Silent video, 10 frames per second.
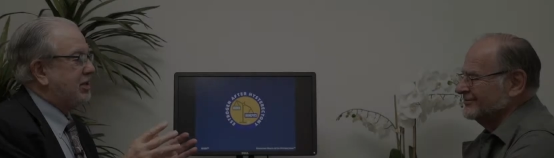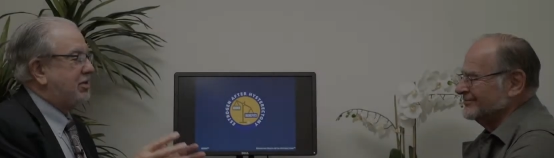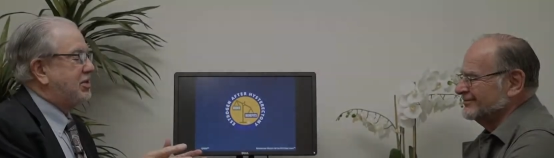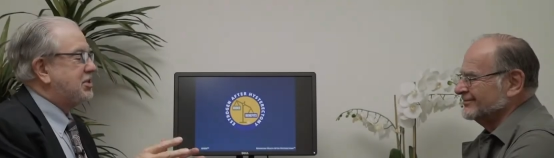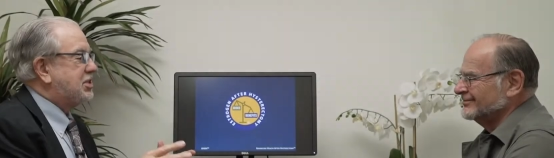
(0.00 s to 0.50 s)
Speaker 1: th
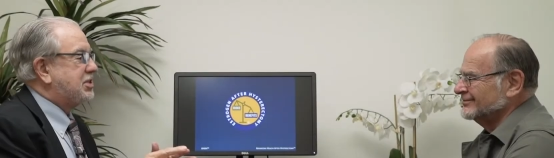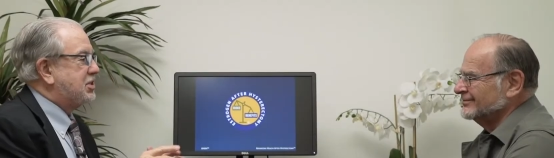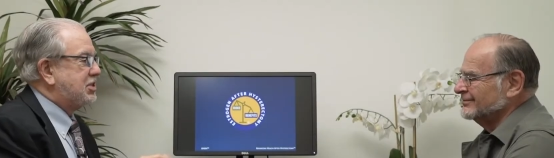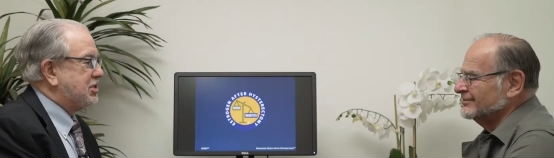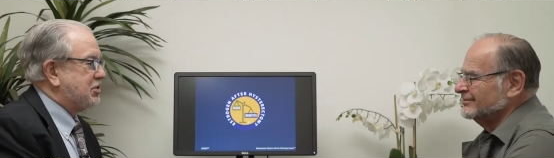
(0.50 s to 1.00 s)
this has
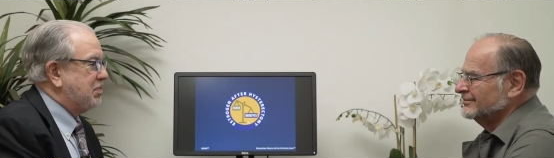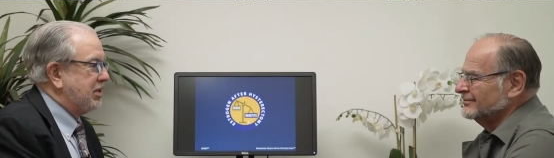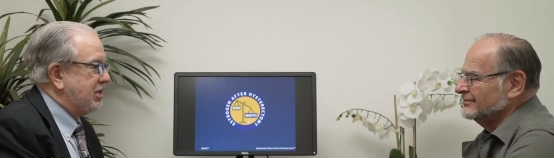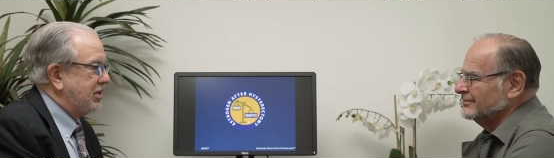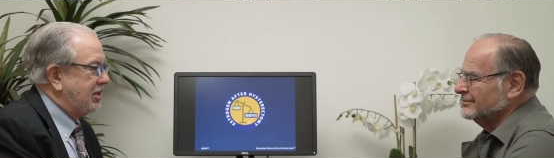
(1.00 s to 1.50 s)
just
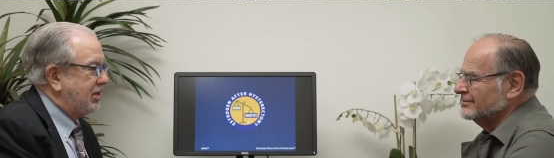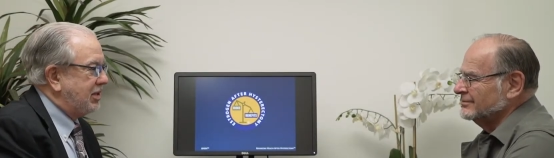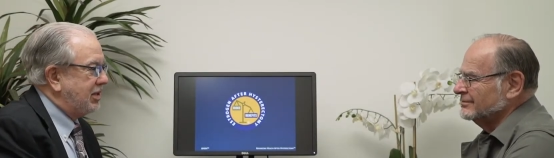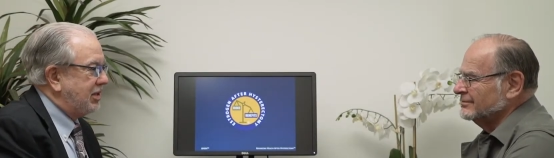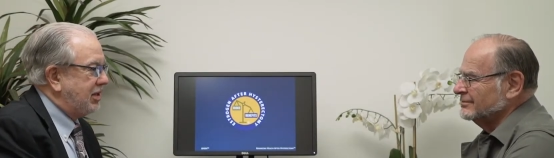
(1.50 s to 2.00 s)
been an
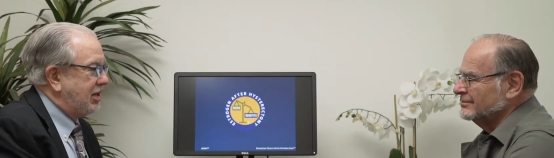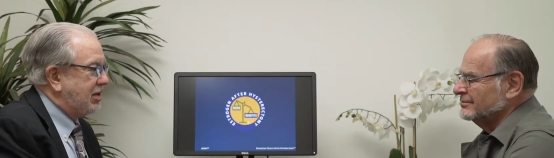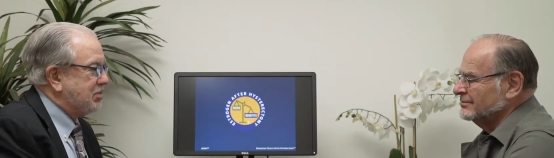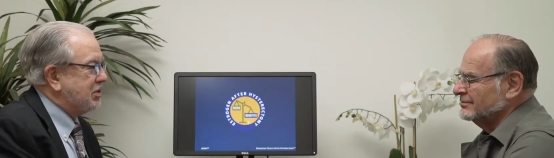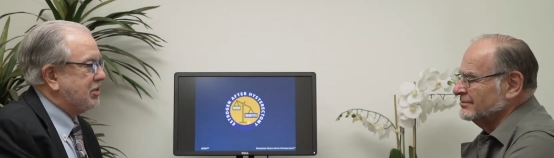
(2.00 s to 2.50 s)

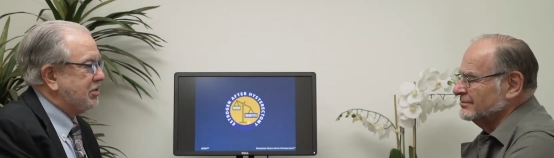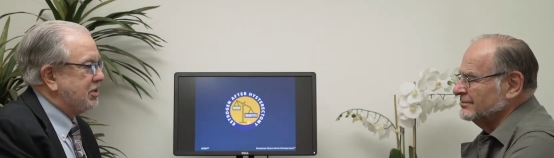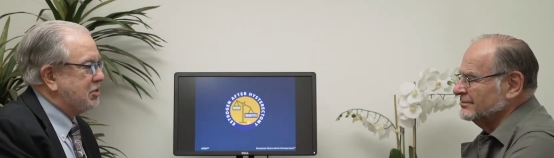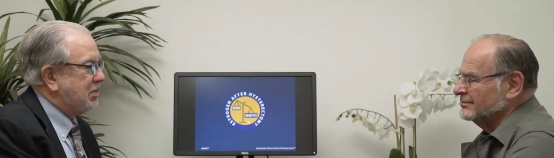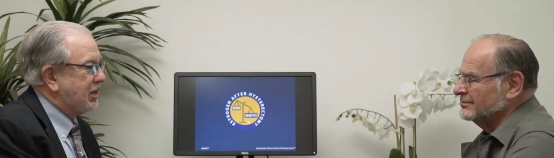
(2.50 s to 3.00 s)
absolutely
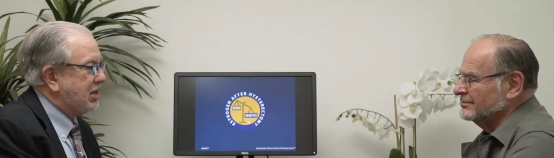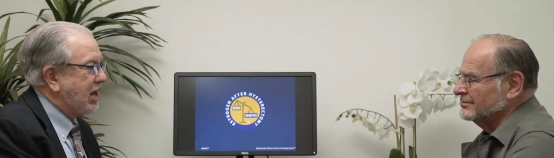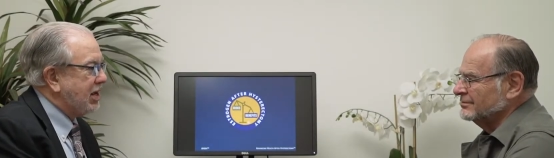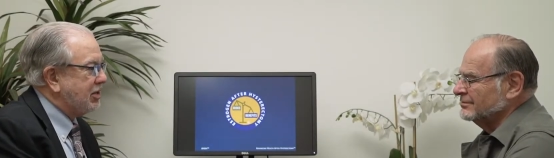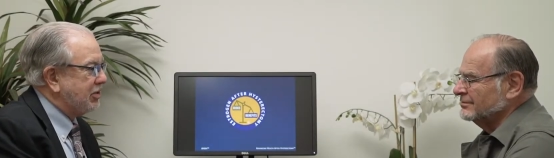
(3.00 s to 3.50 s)

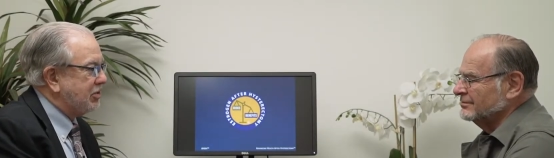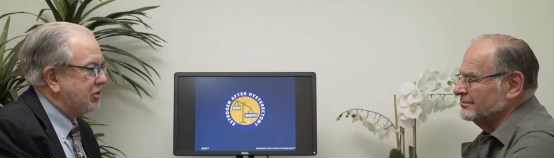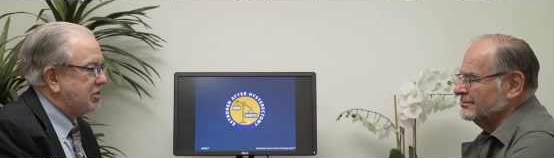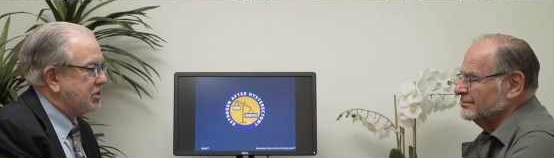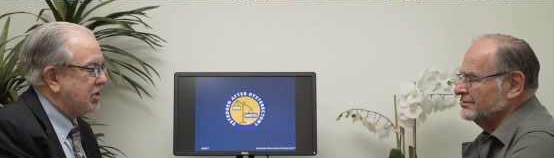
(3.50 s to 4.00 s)
spectacular
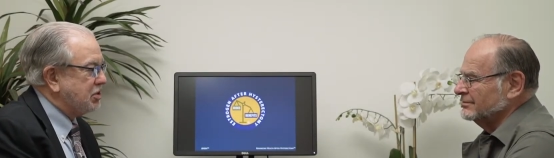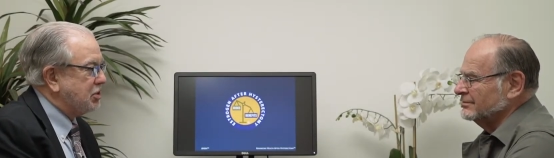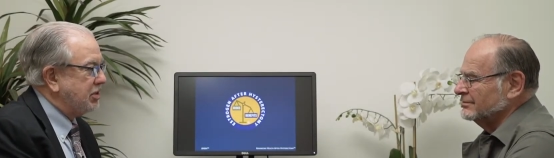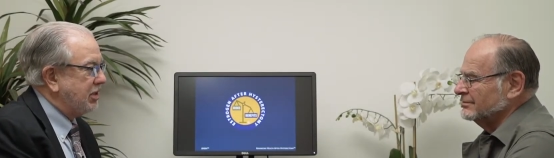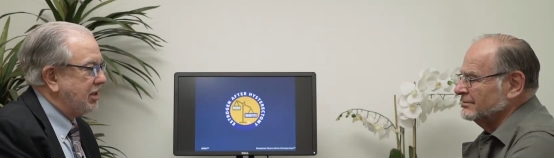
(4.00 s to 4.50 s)

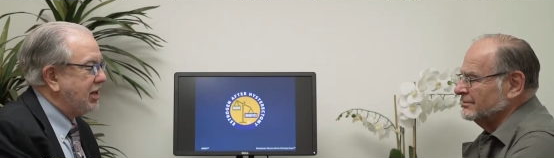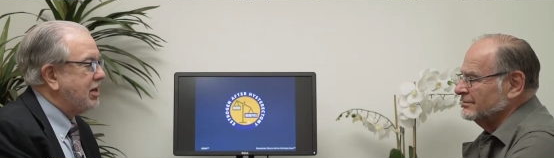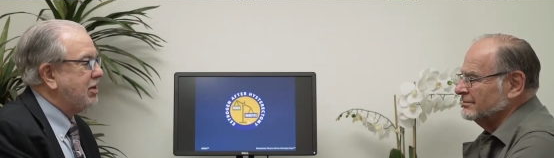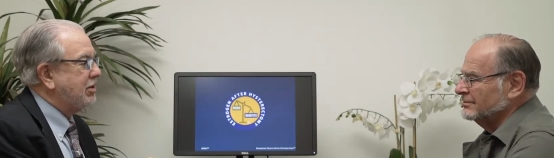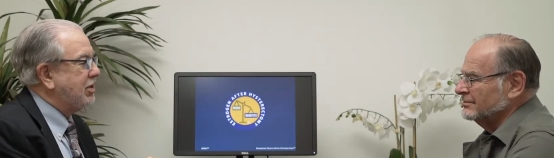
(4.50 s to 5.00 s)
discussion, and I,
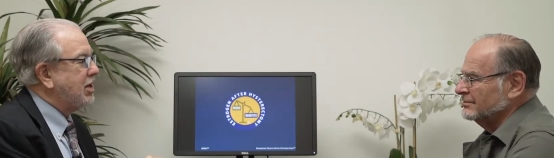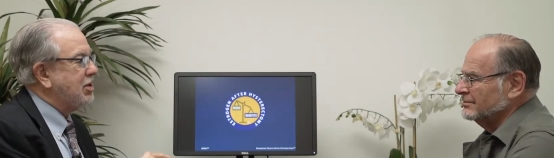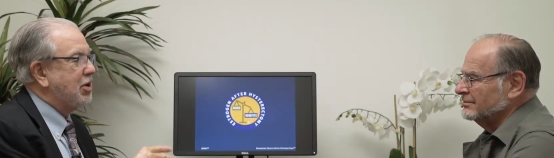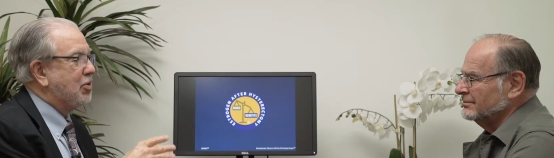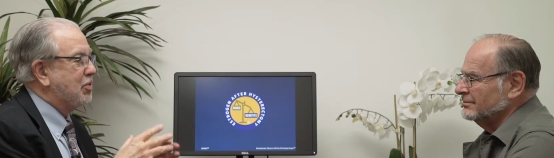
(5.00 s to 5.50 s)
I
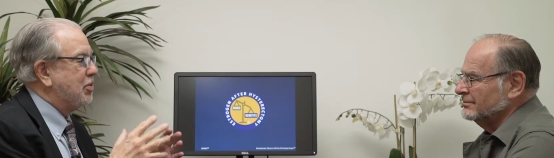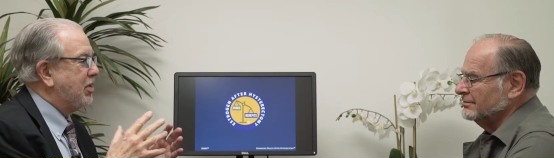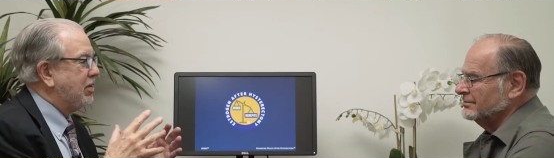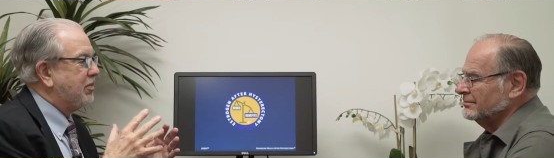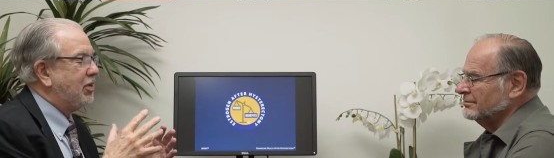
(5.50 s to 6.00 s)
know you
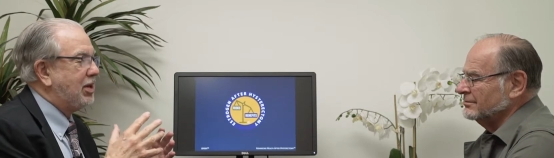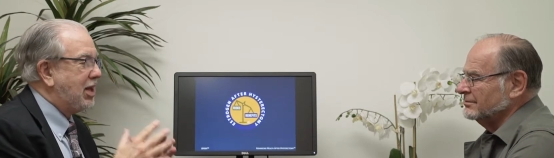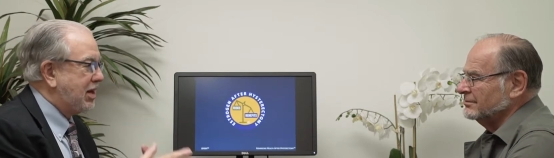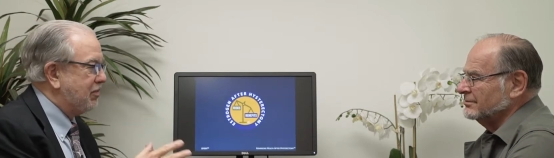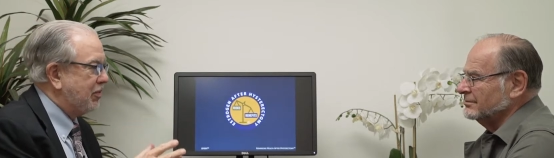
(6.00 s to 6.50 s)
have a lot
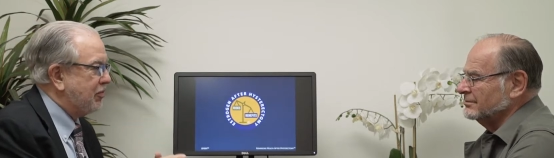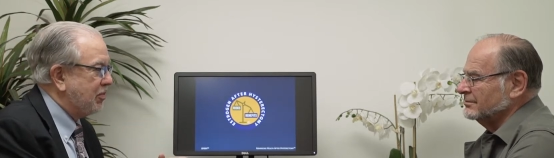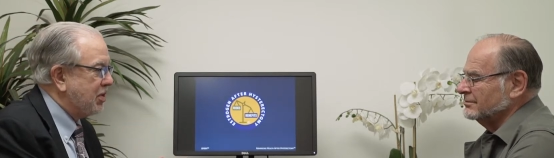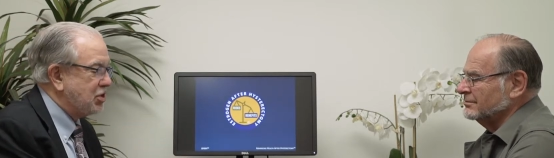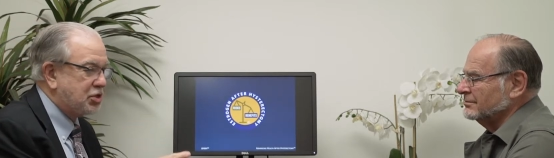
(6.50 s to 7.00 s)
of
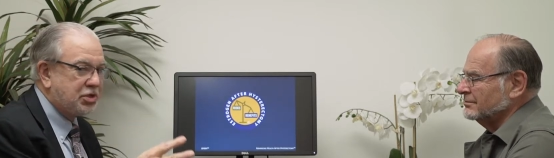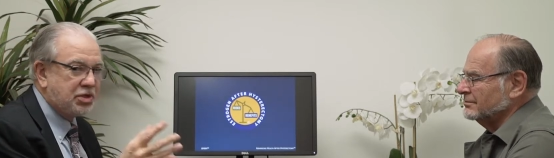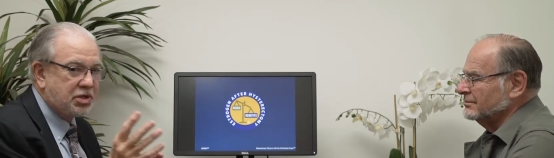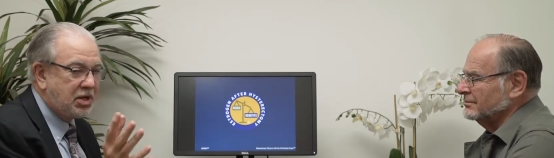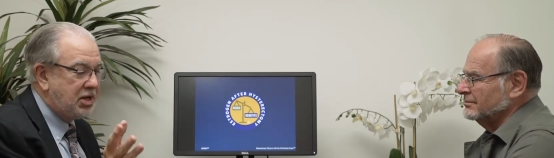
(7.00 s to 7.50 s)
information
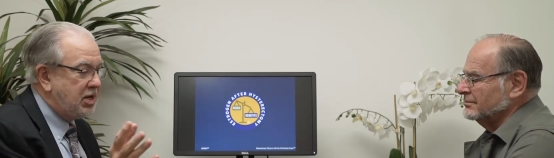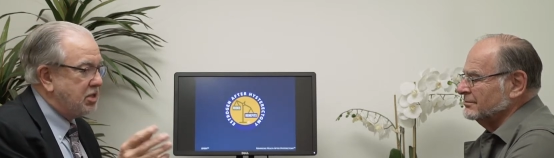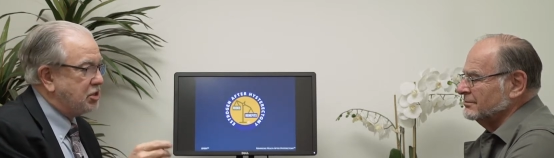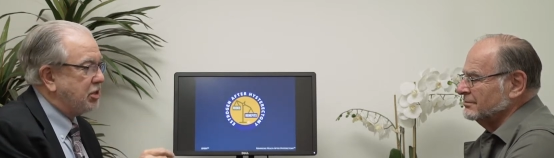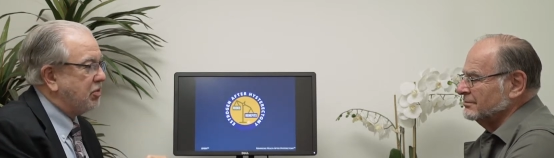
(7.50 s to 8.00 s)
to
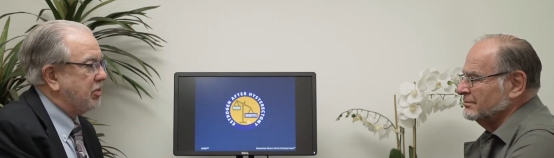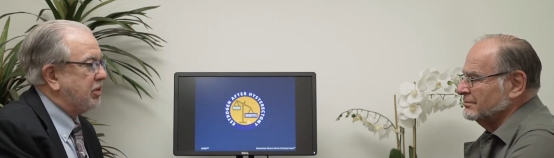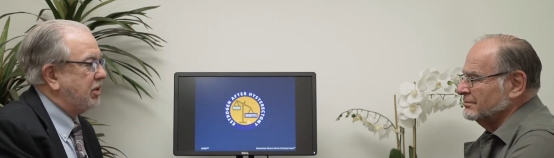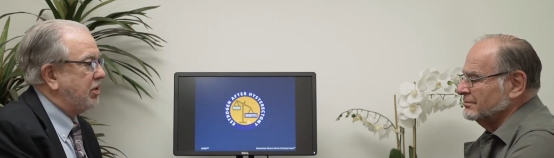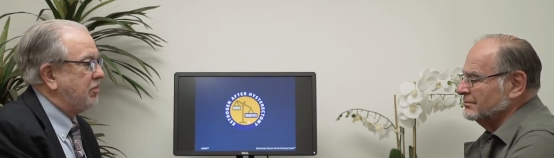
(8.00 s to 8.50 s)
share with
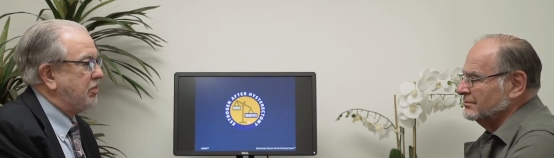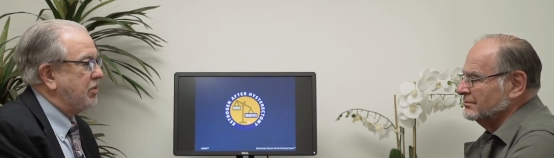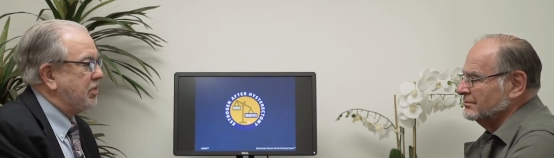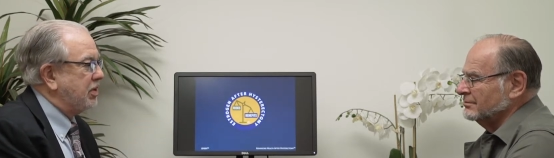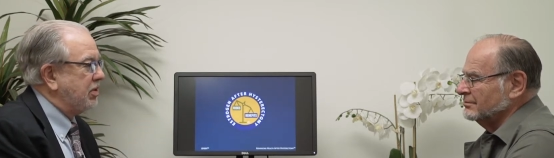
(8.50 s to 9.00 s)
our
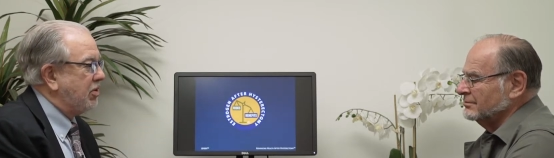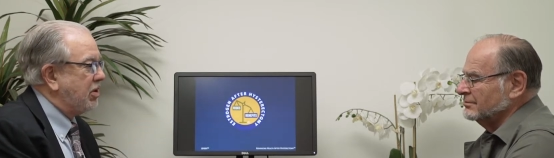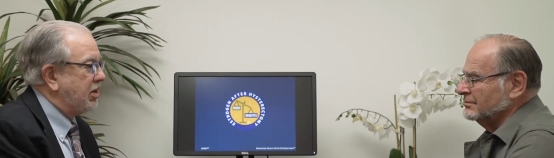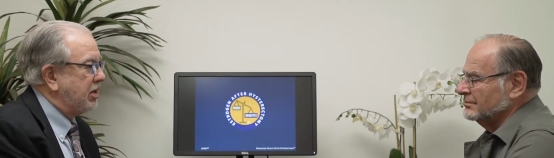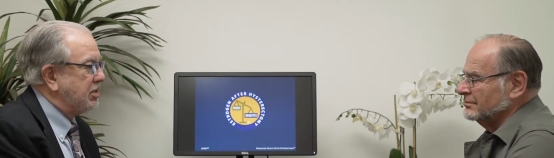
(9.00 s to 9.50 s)
viewing
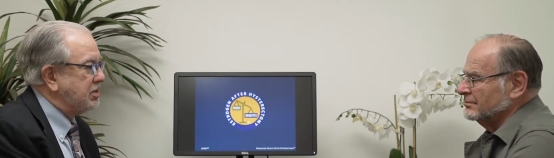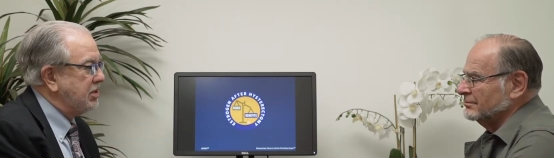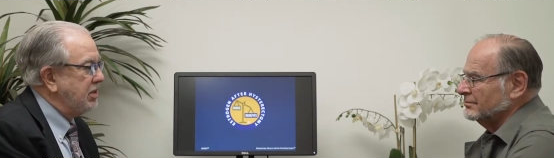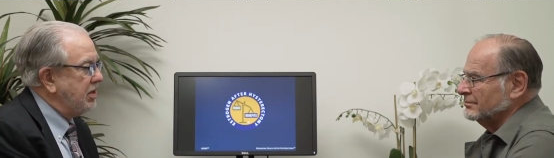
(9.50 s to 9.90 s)
audience,